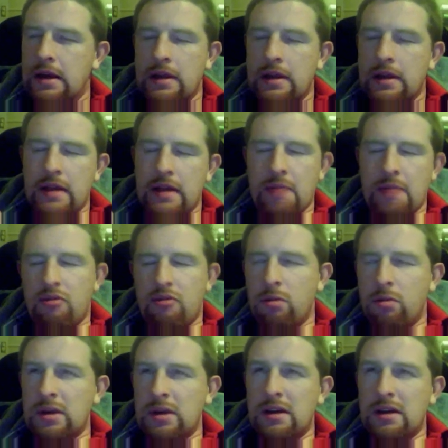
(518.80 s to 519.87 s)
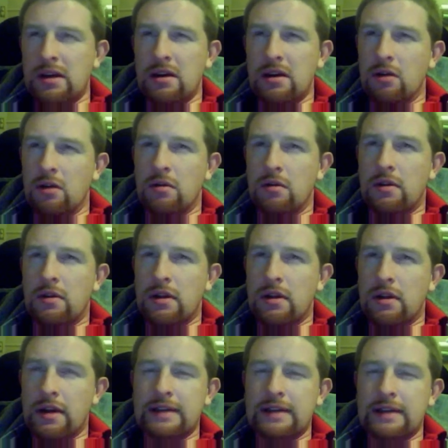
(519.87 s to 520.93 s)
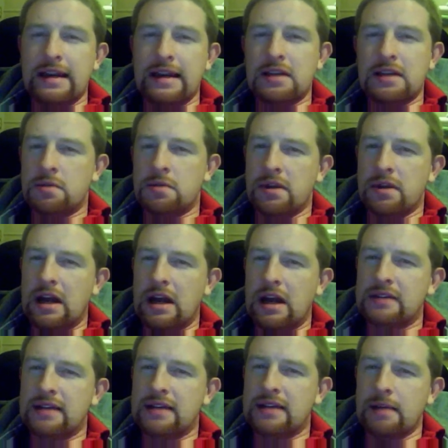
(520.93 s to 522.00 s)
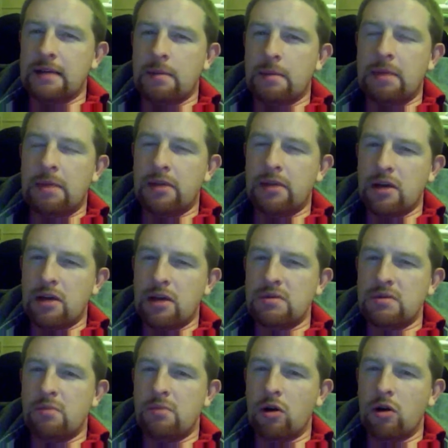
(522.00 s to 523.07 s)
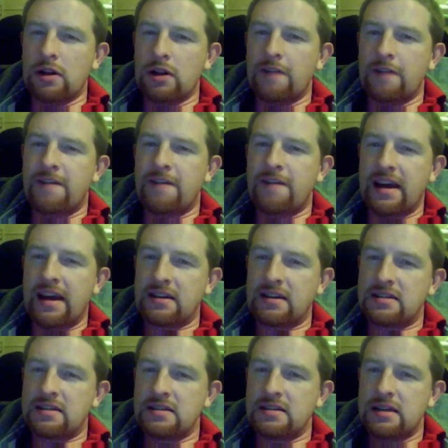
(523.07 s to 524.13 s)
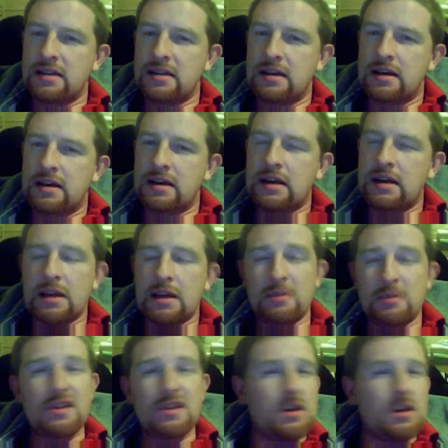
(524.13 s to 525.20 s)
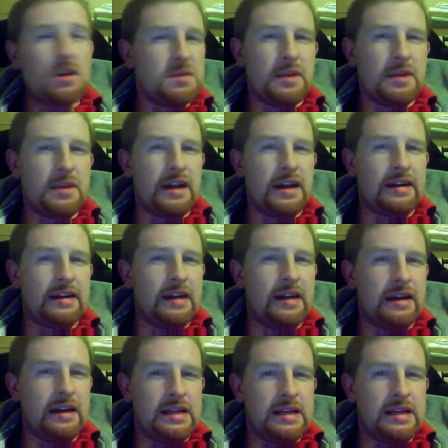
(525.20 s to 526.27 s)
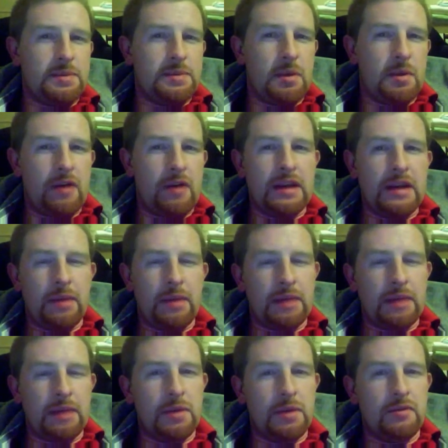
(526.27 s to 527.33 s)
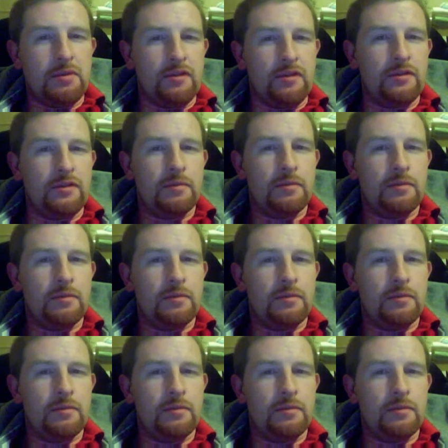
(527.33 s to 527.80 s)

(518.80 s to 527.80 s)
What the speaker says: They're probably, the 1980s was the last time that people used model effects. They were still using them in the 1990s, but they were aided by computers.